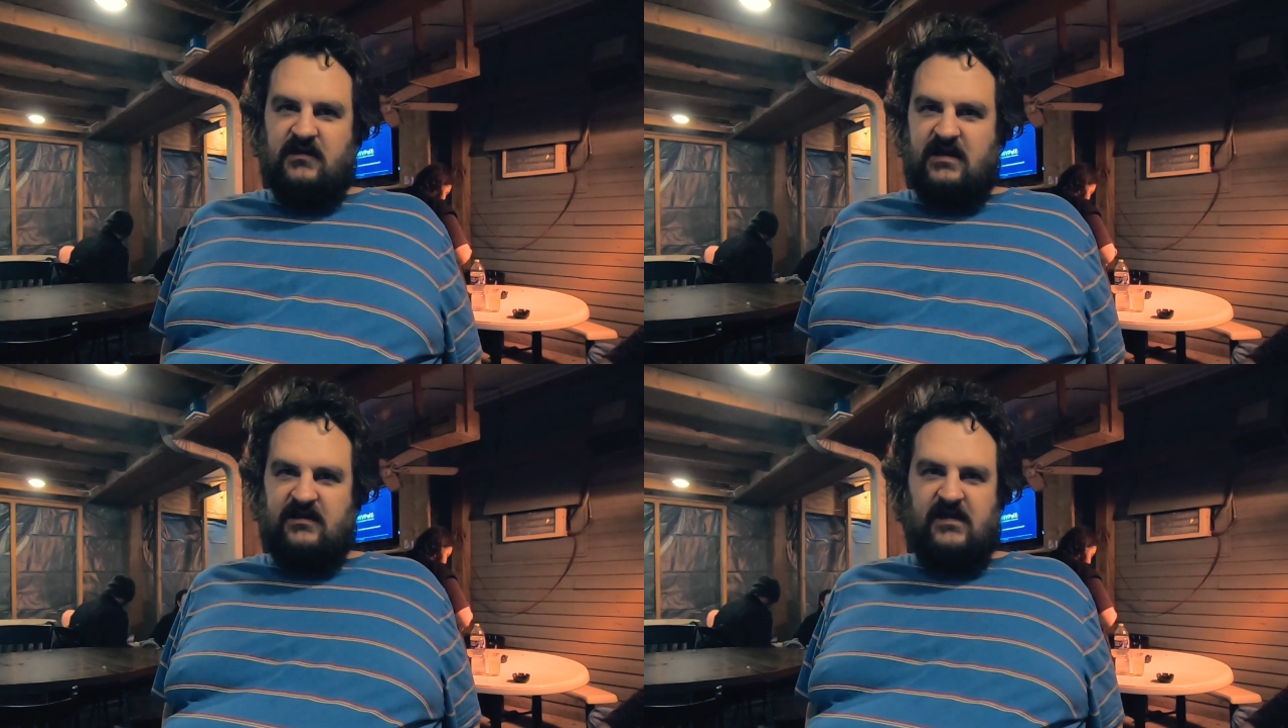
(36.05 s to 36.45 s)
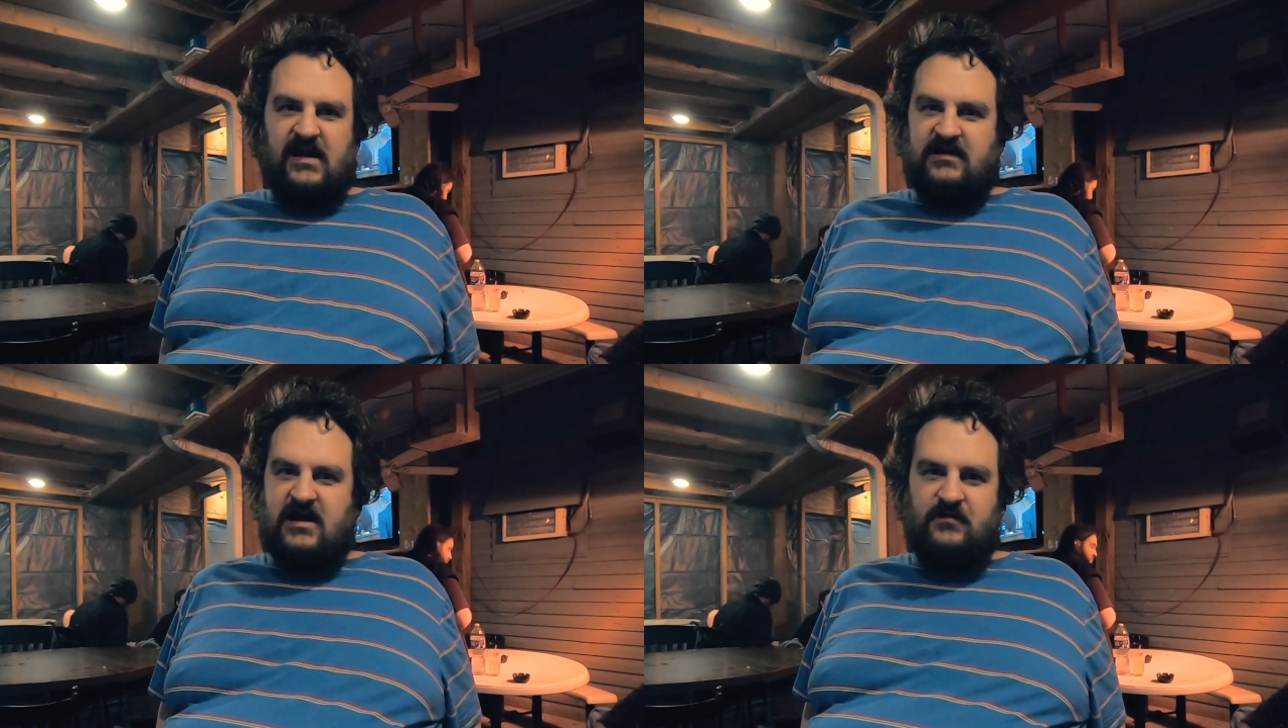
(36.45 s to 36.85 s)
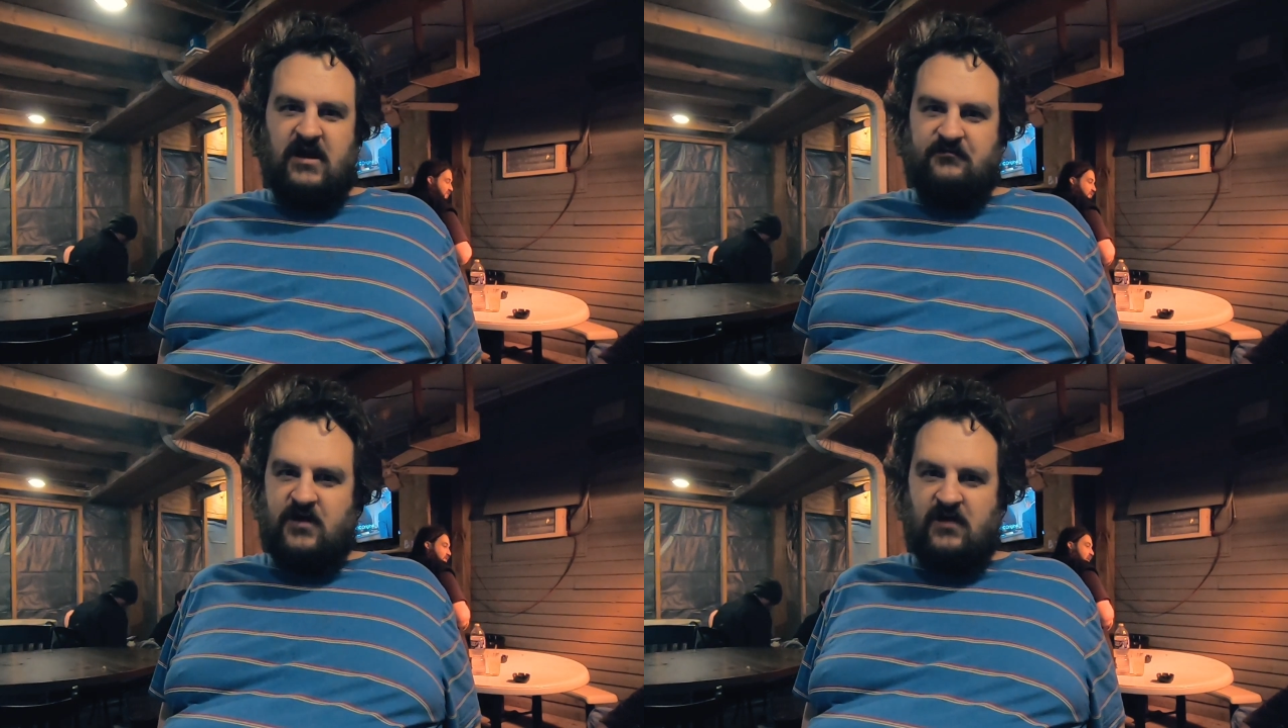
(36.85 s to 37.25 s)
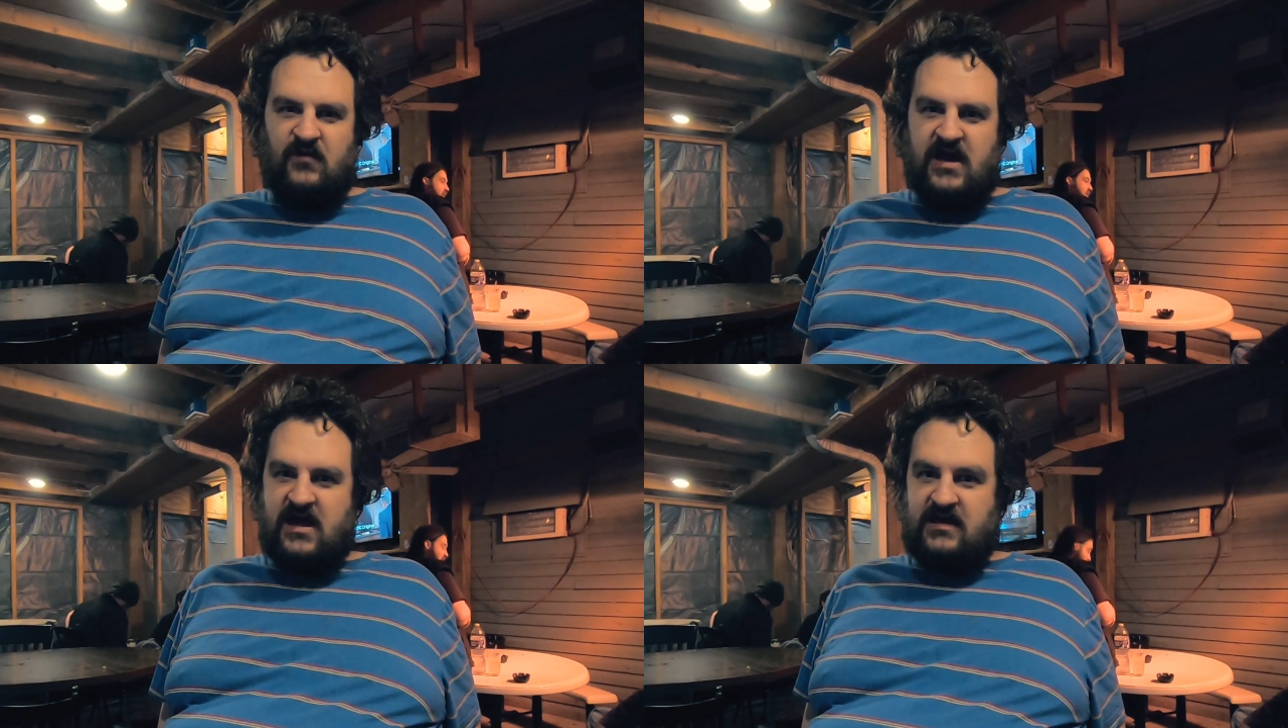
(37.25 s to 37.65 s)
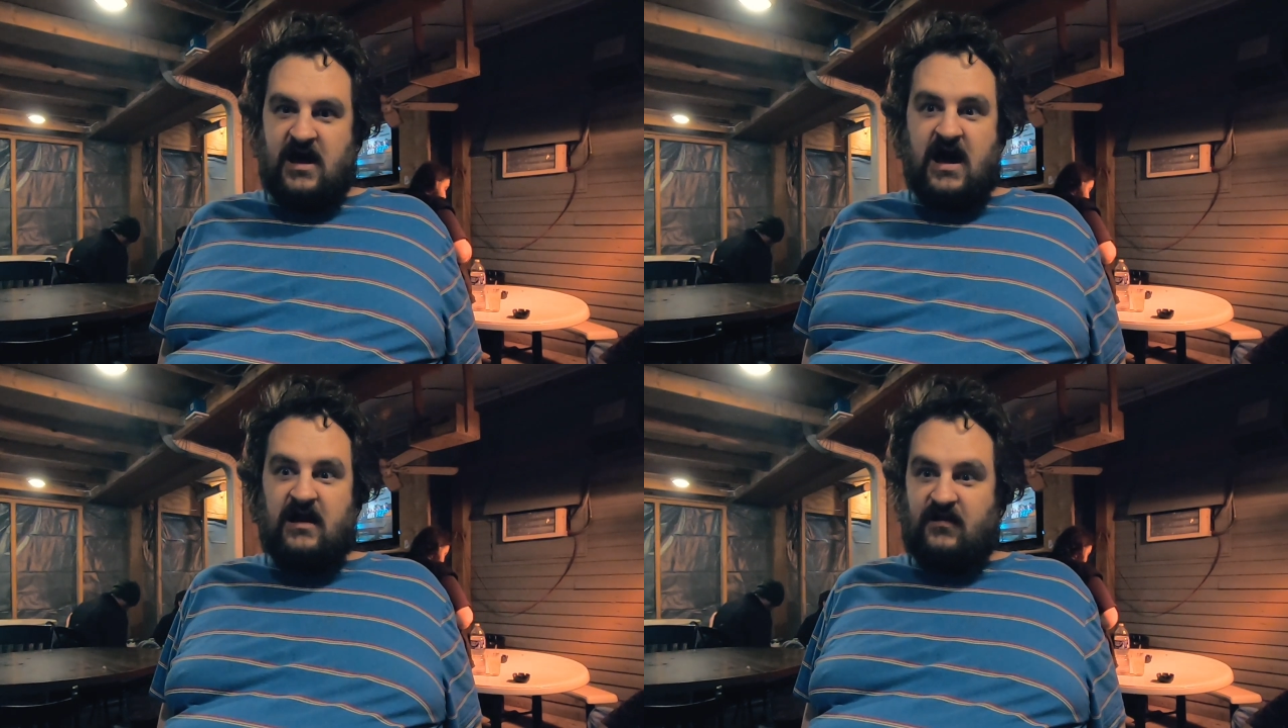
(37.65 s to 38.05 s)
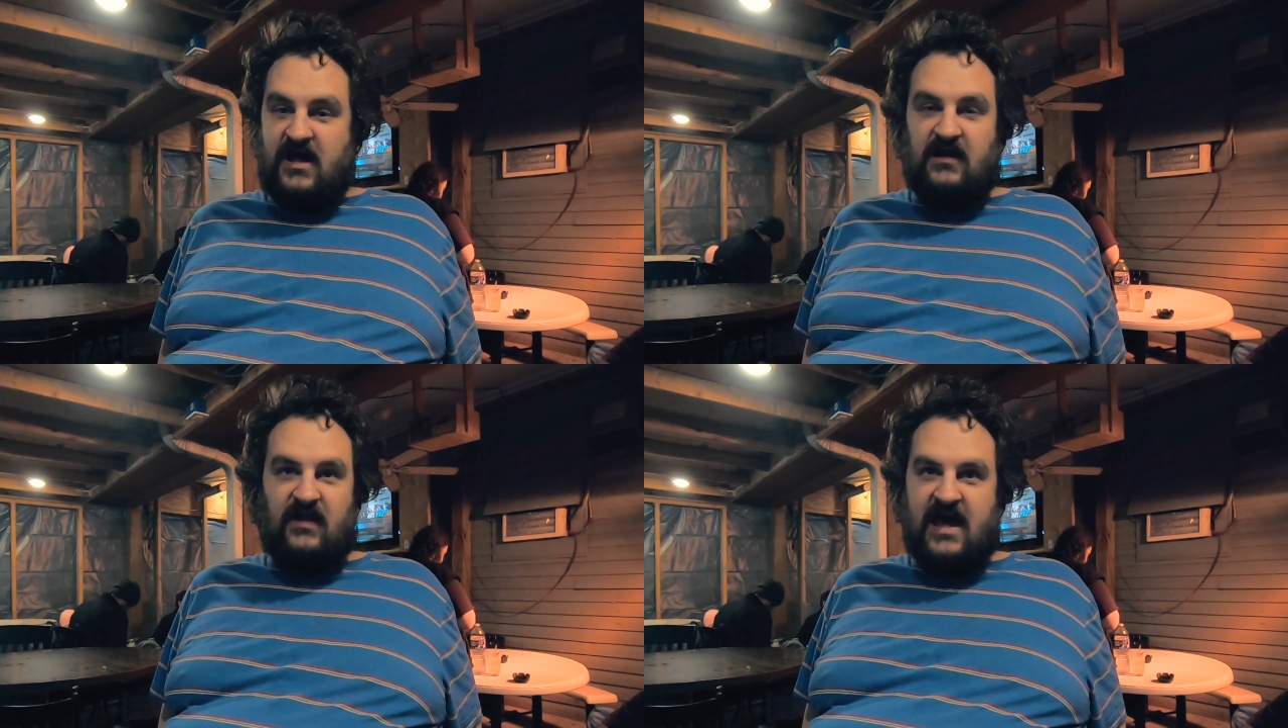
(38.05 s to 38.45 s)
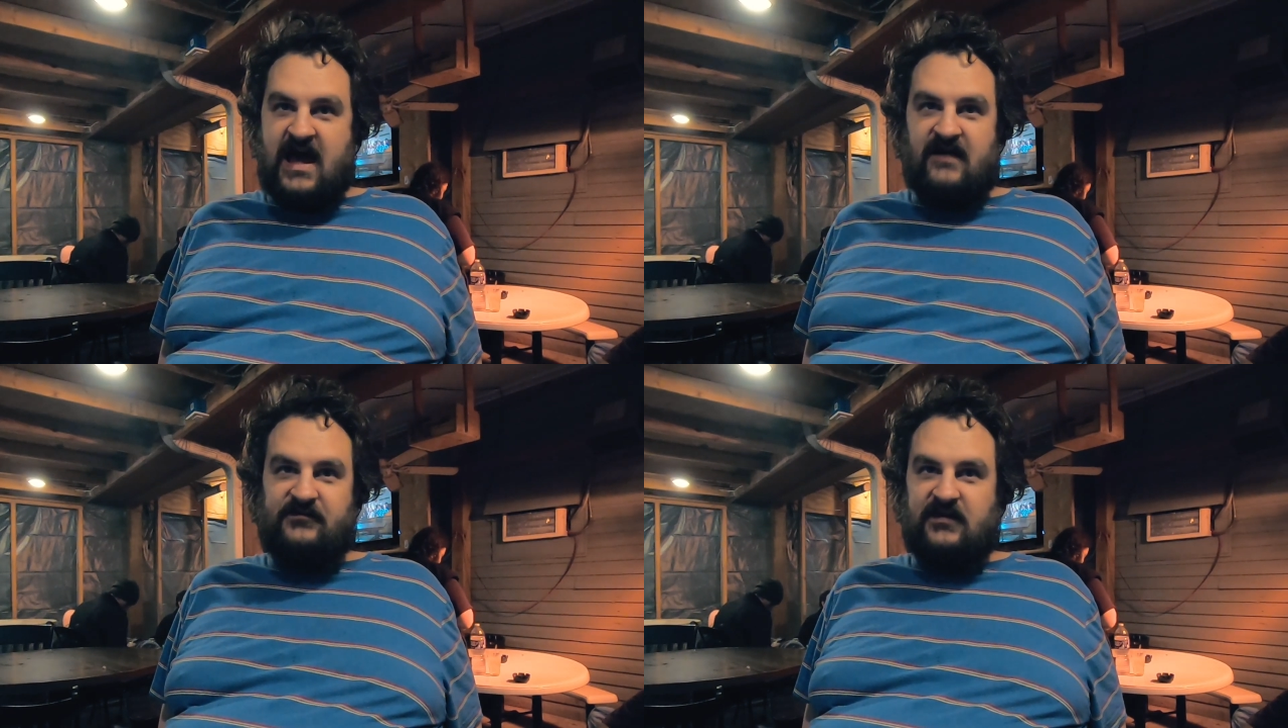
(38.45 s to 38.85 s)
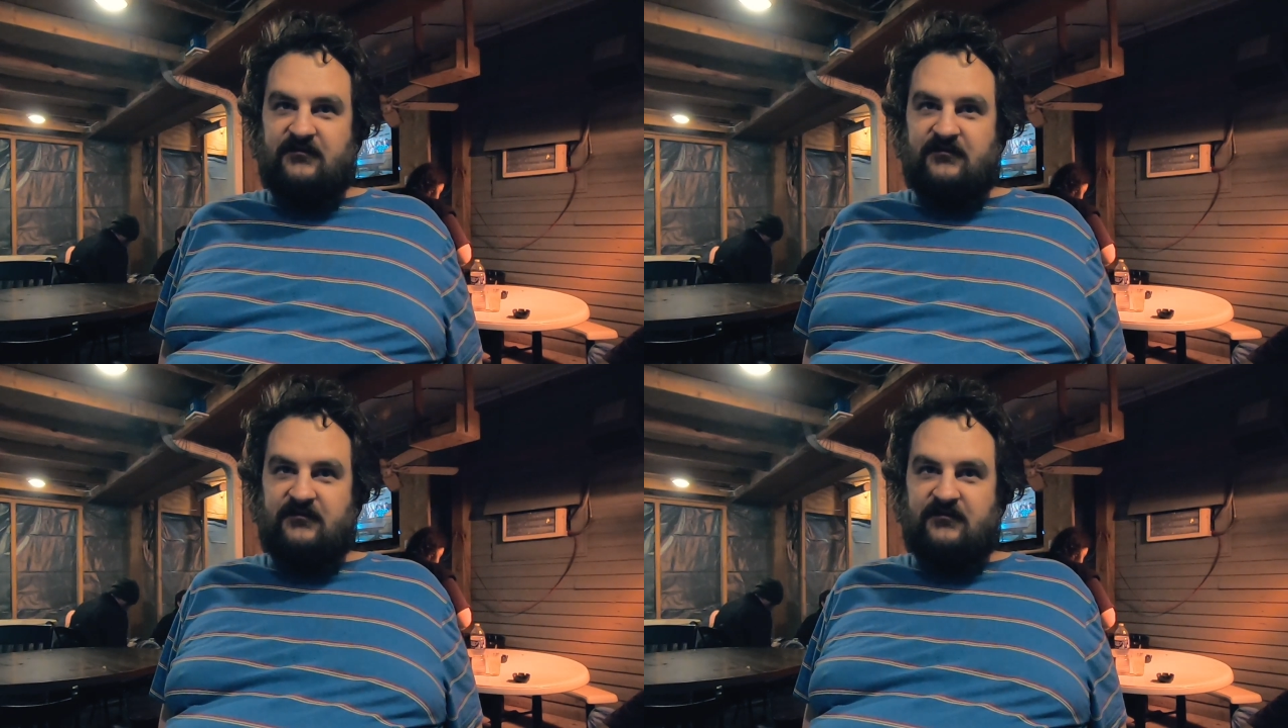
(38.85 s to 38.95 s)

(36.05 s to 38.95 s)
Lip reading: I did that at a comedy off Broadway, got a lot of laughs.